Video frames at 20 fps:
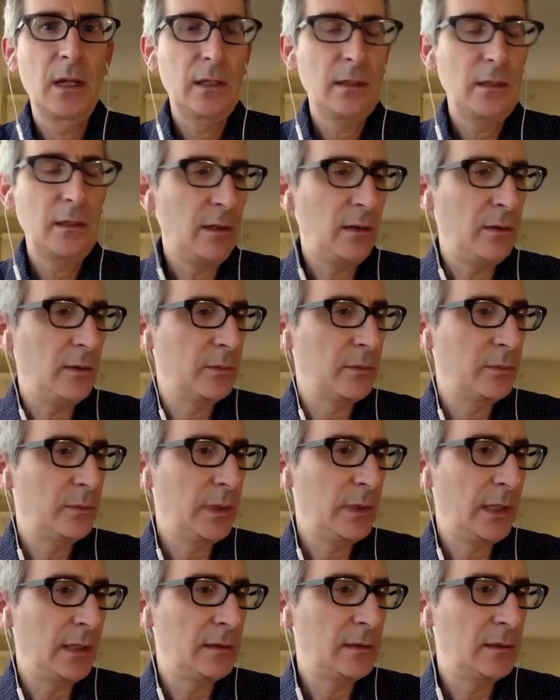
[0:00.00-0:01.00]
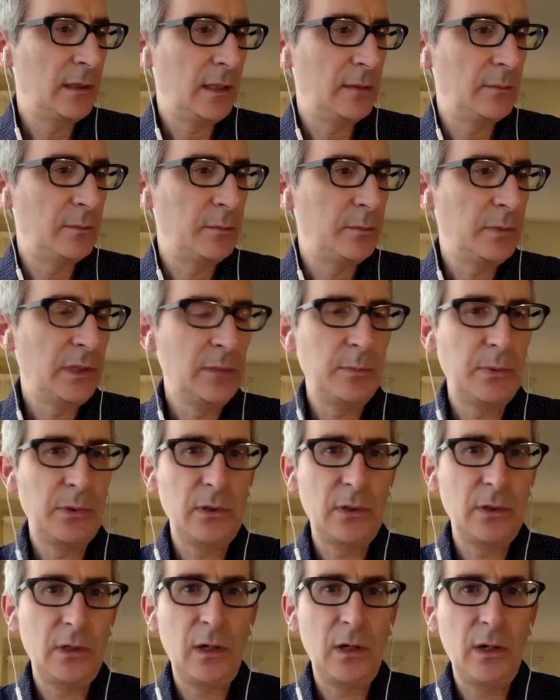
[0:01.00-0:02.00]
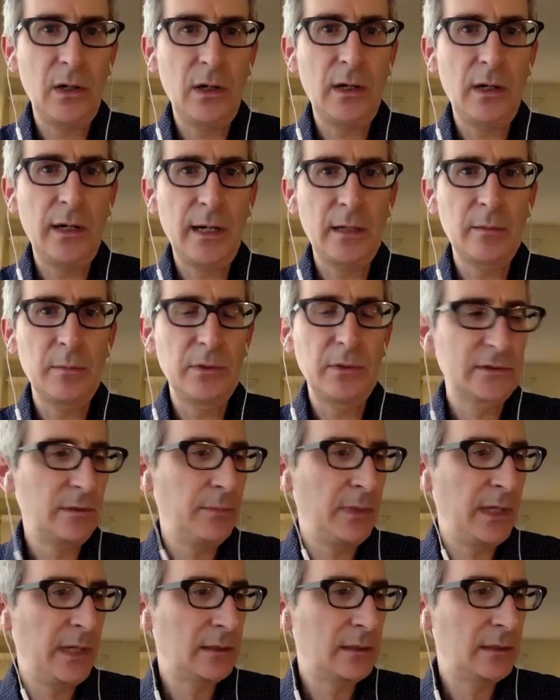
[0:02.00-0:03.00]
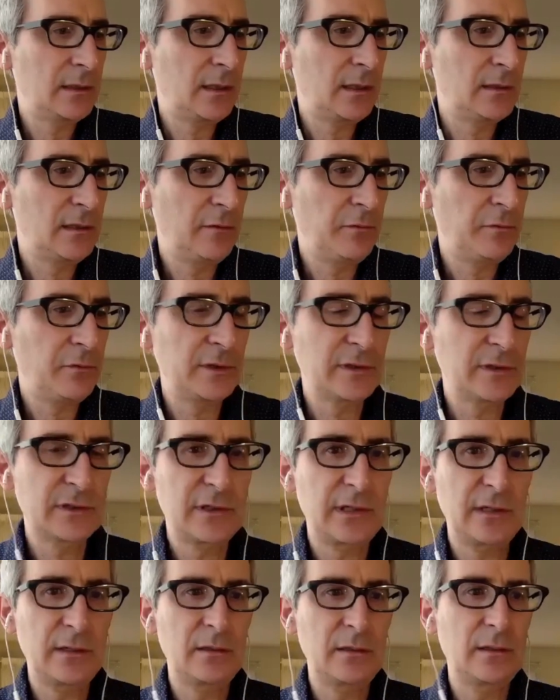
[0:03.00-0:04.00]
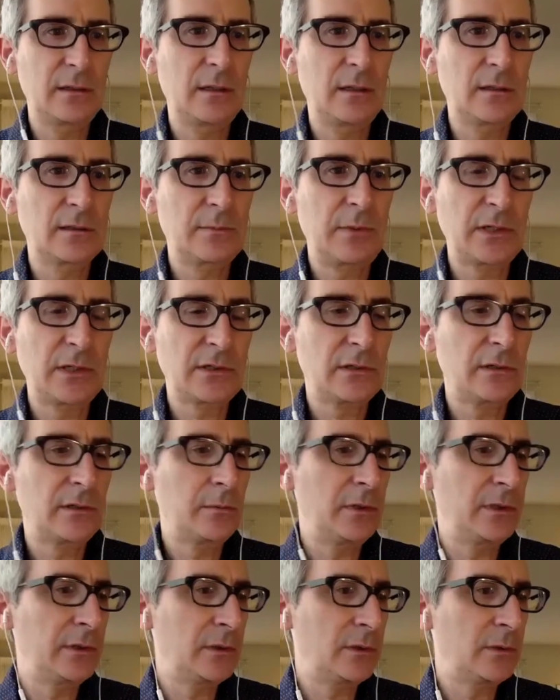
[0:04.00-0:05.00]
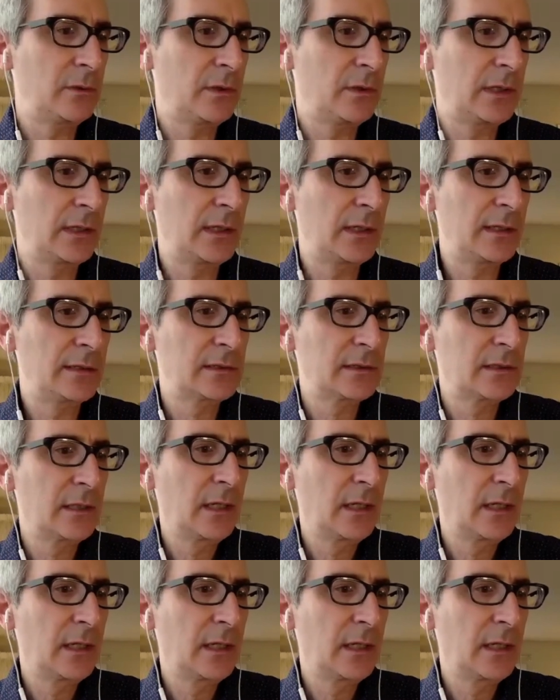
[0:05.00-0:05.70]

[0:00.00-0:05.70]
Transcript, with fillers: you know, that, that people are able to make a difference, and especially when they're organized.